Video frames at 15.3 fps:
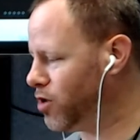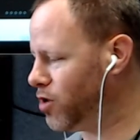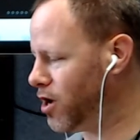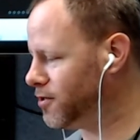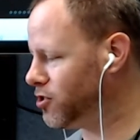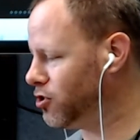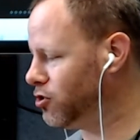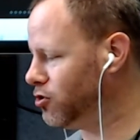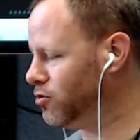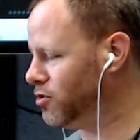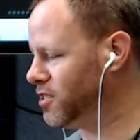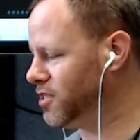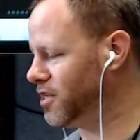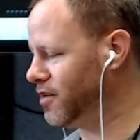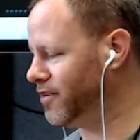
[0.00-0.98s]
episode
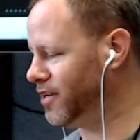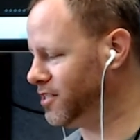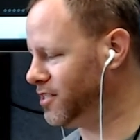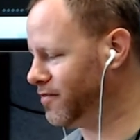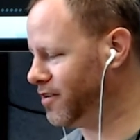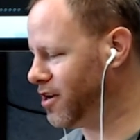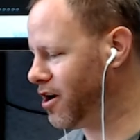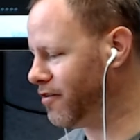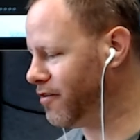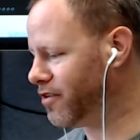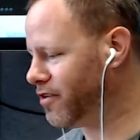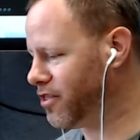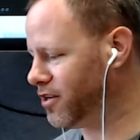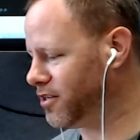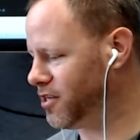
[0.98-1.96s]
77
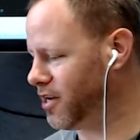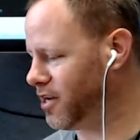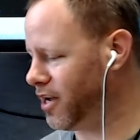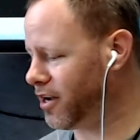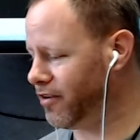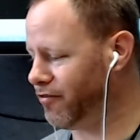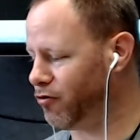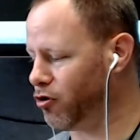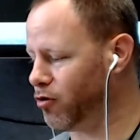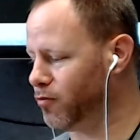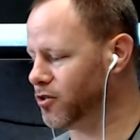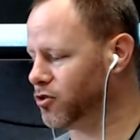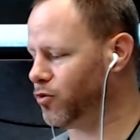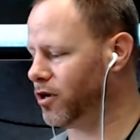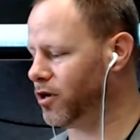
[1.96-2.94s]
of the Tech
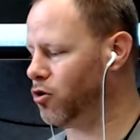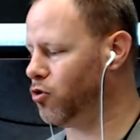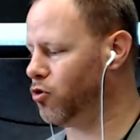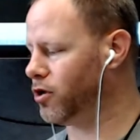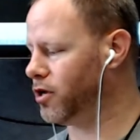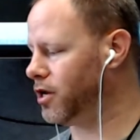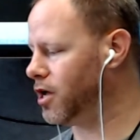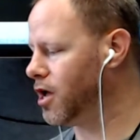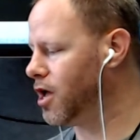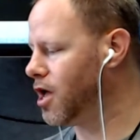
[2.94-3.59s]
Informist, recorded